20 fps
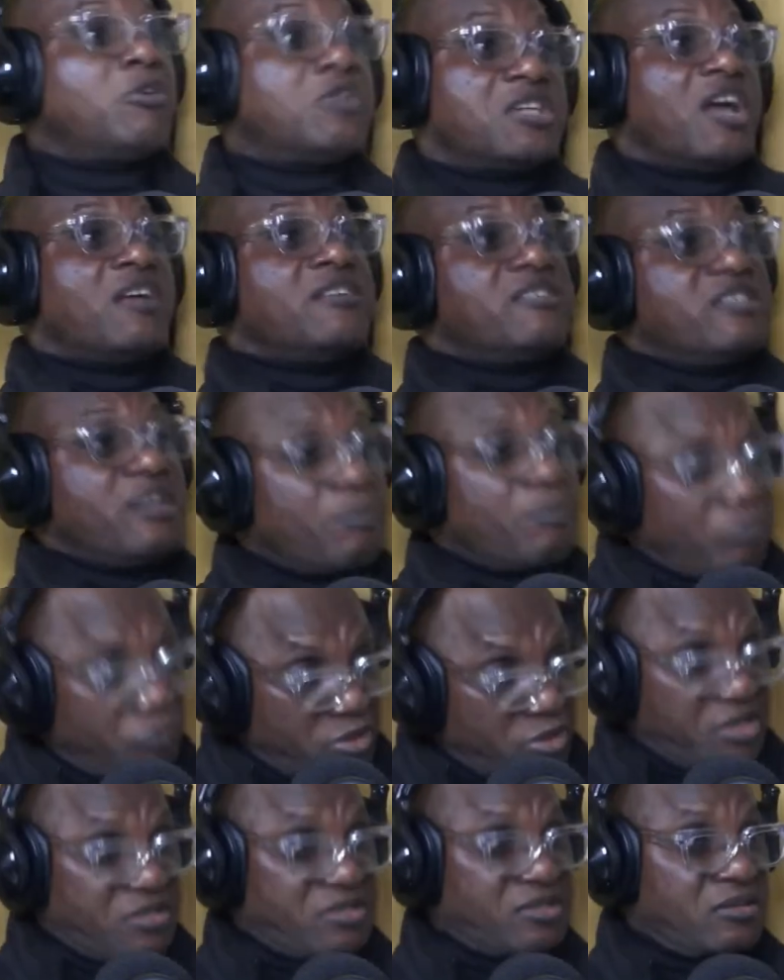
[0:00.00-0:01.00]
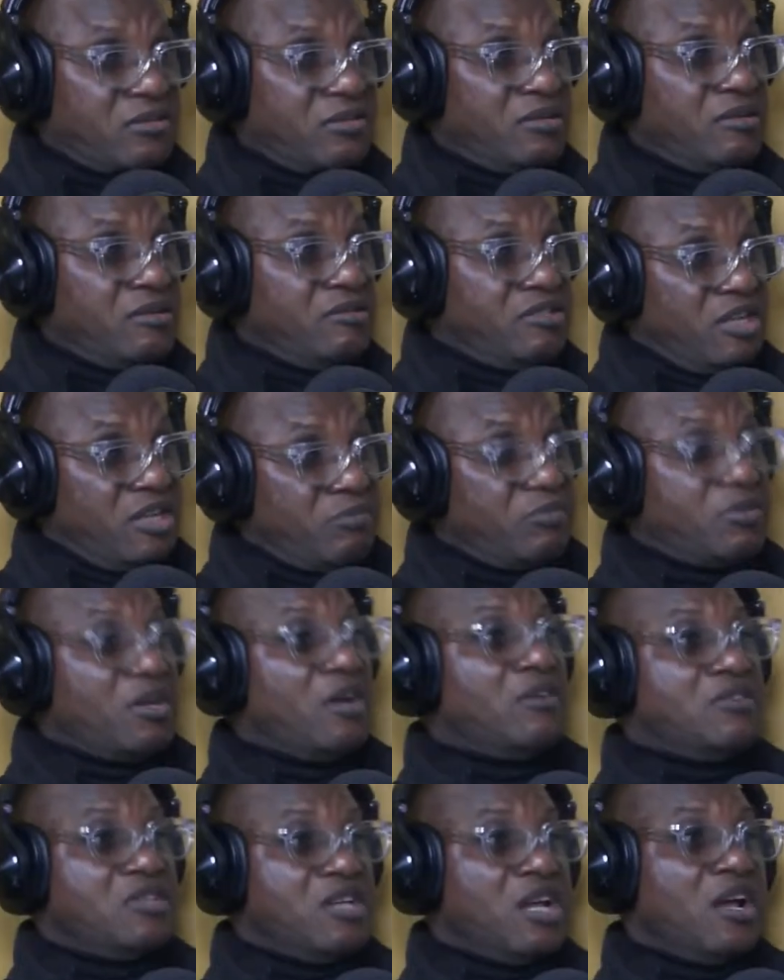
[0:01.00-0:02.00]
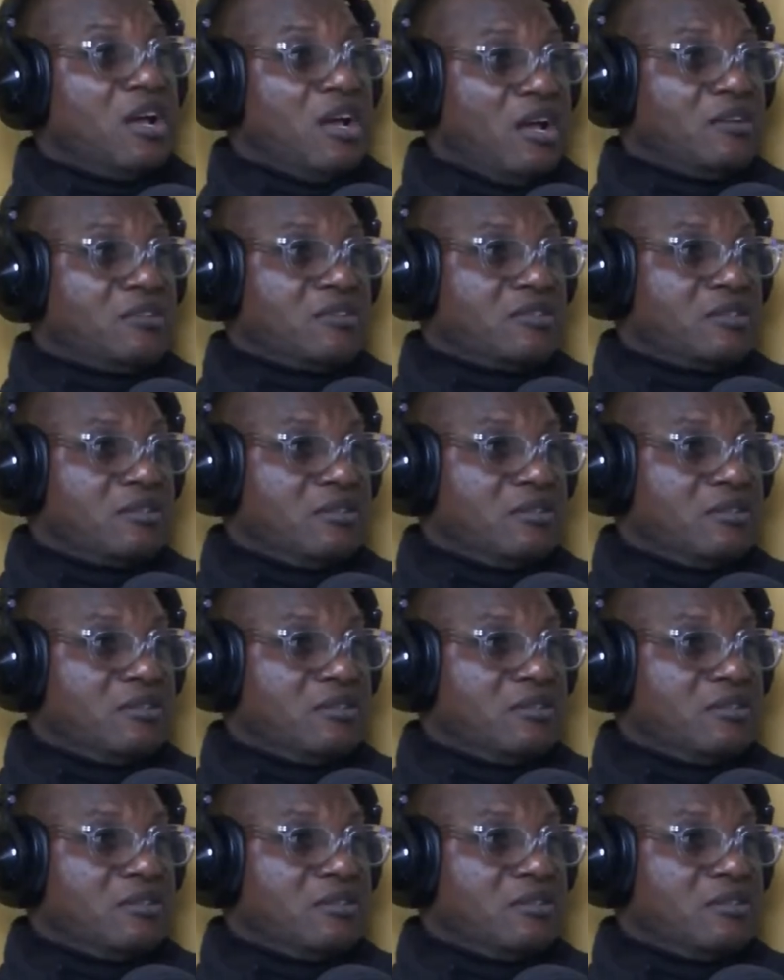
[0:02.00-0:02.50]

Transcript: But they are depressed deep down their heart.